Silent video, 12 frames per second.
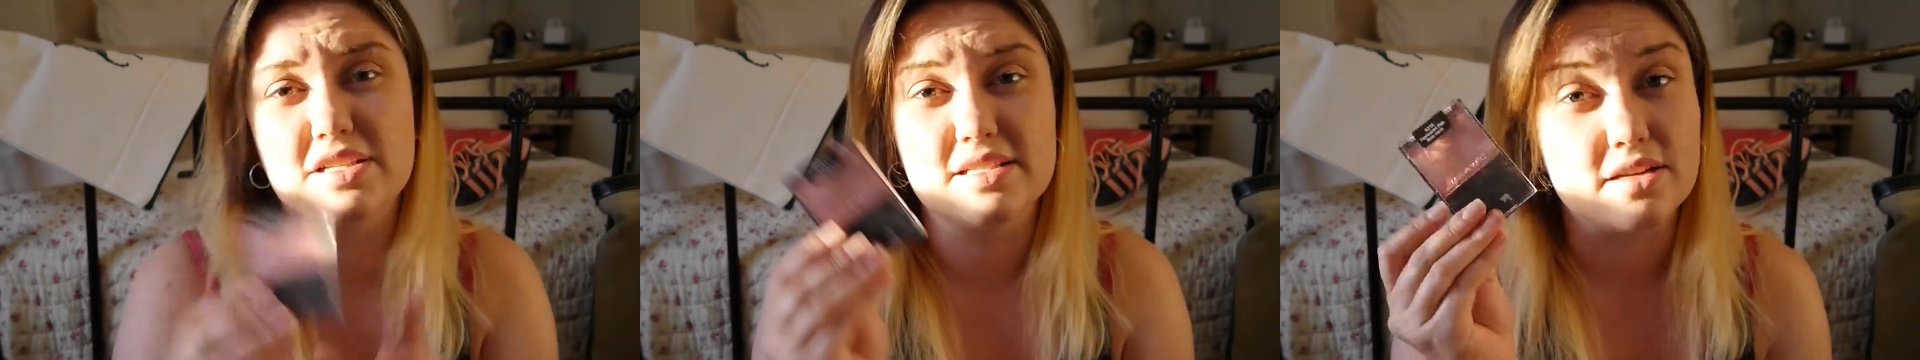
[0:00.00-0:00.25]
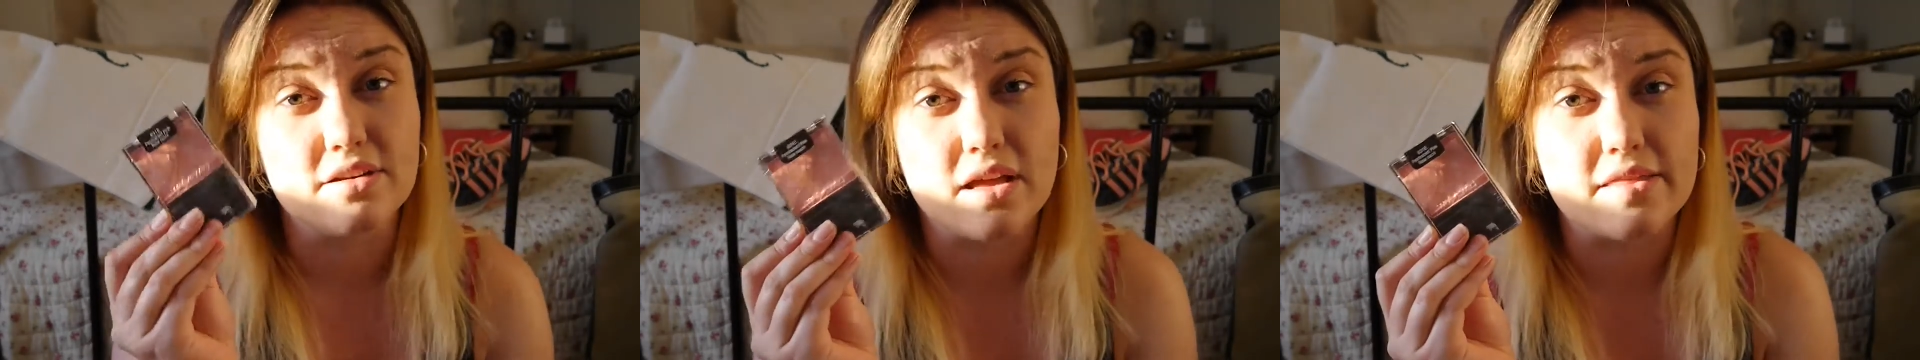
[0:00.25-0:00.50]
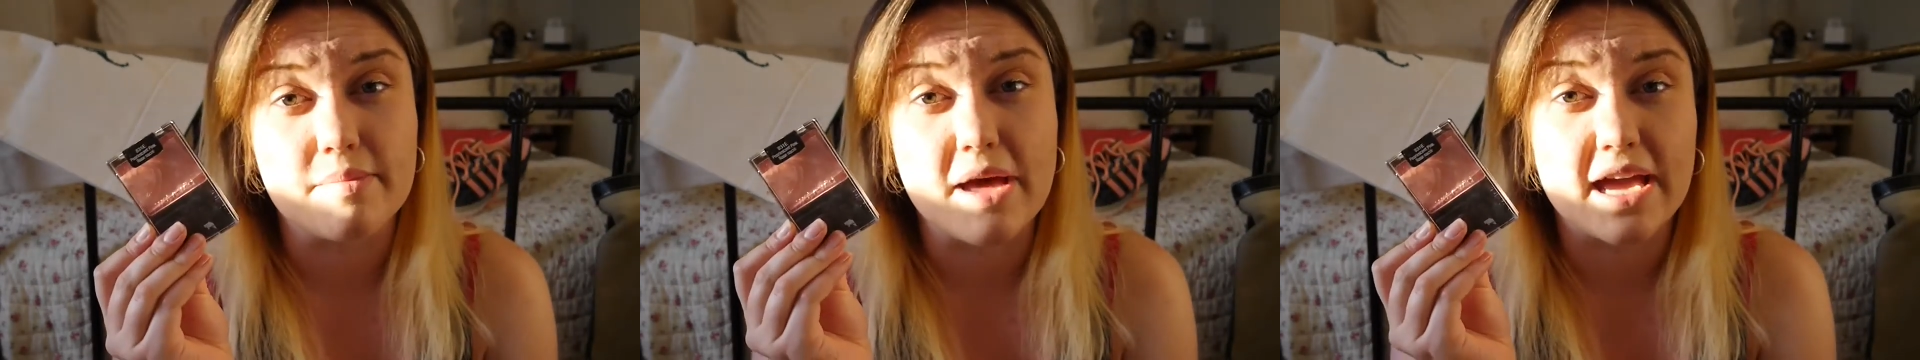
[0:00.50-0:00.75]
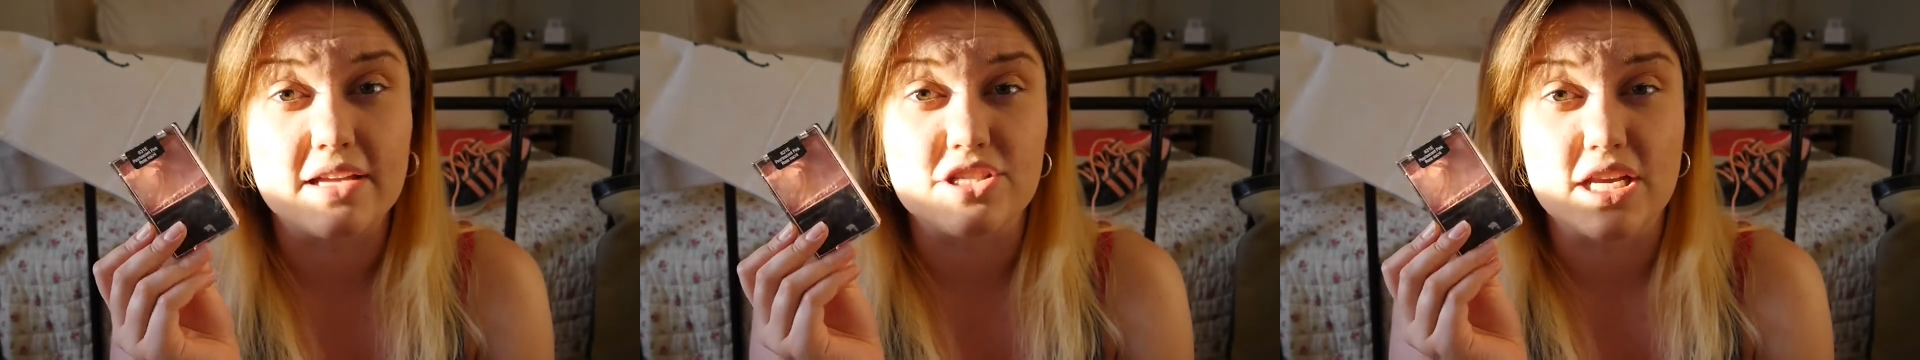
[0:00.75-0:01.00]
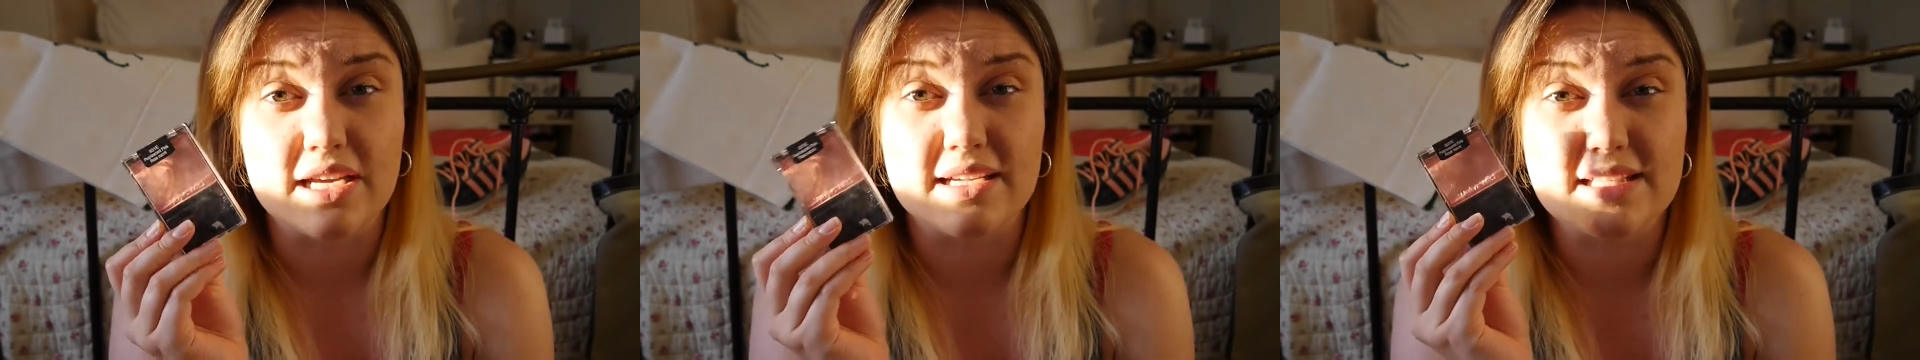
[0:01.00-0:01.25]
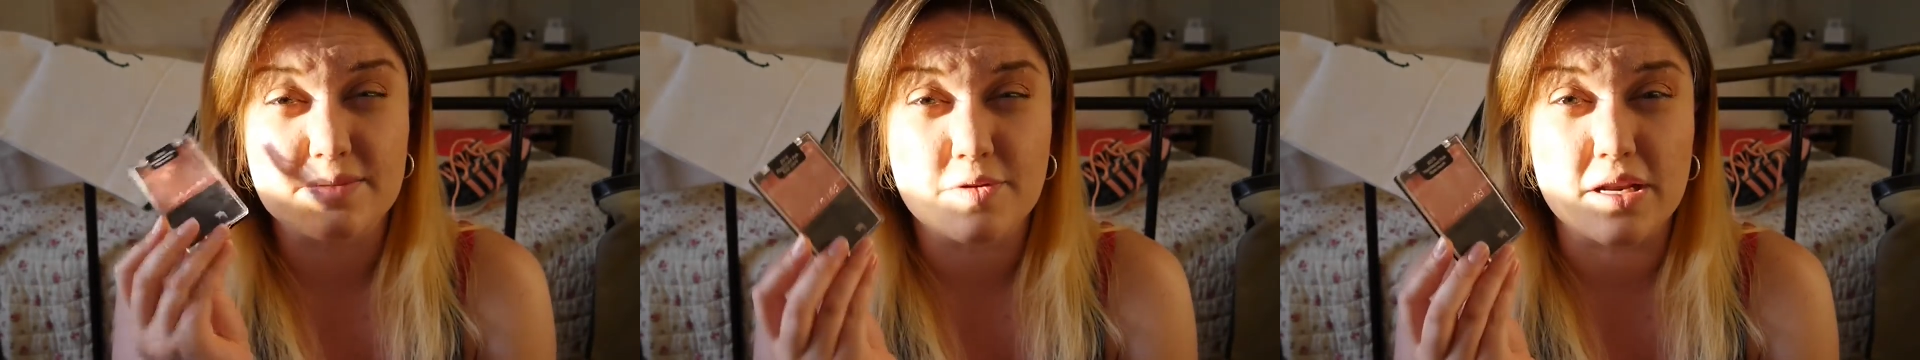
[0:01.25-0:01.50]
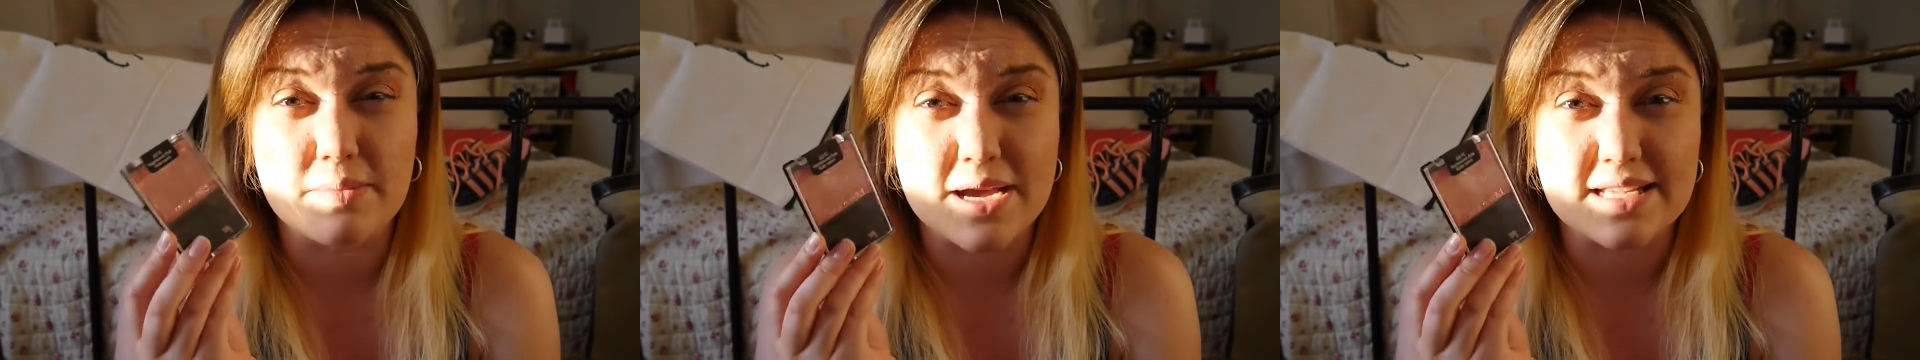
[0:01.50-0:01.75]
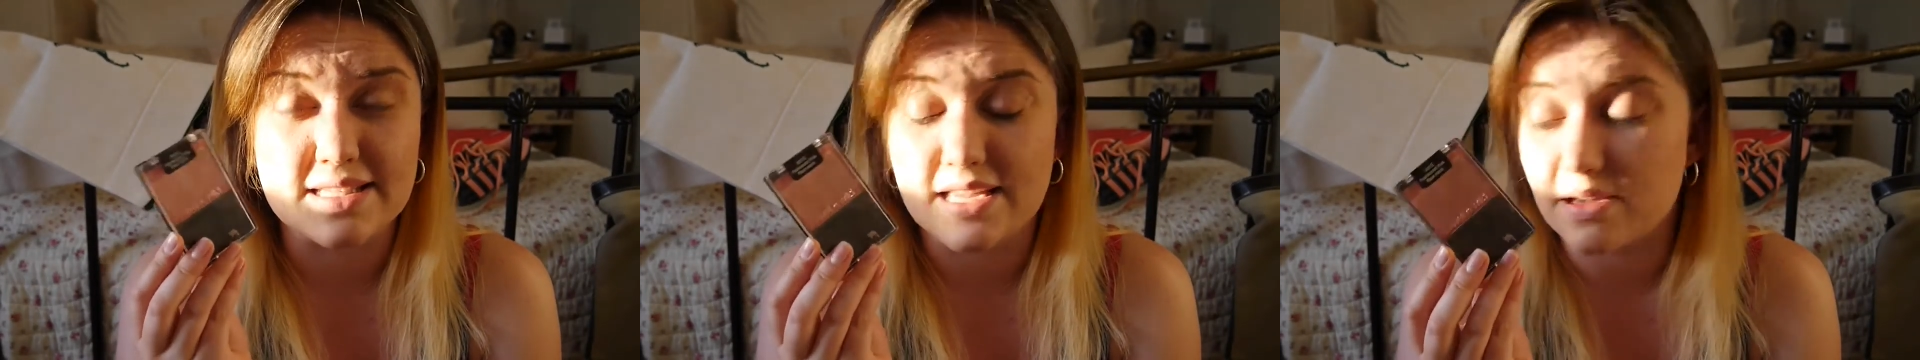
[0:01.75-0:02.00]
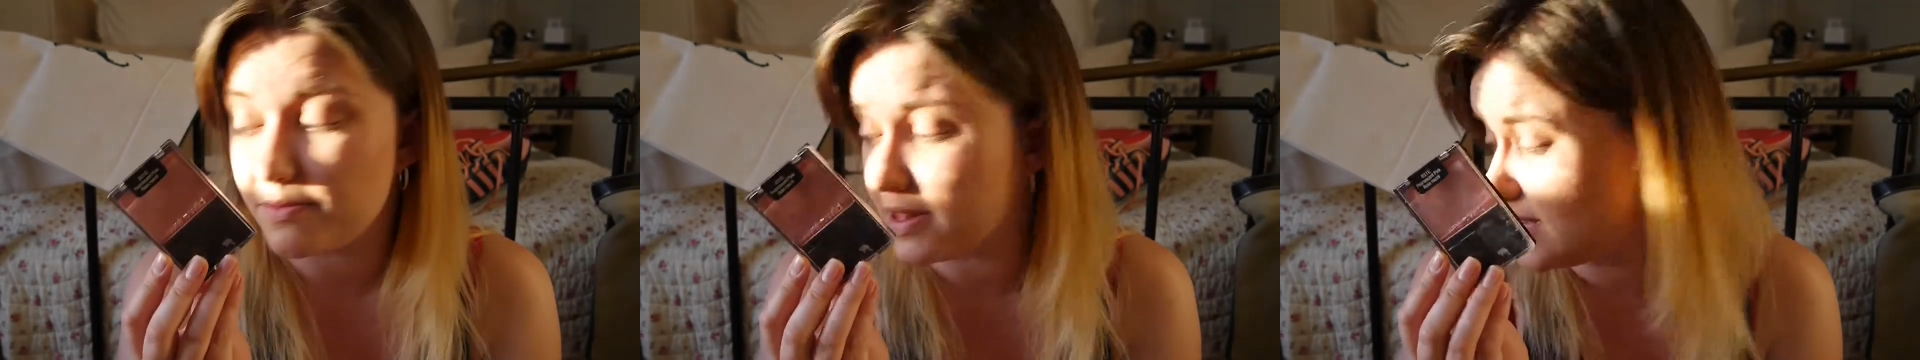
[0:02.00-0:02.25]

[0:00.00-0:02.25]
I just don't like the packaging. It's pretty basic,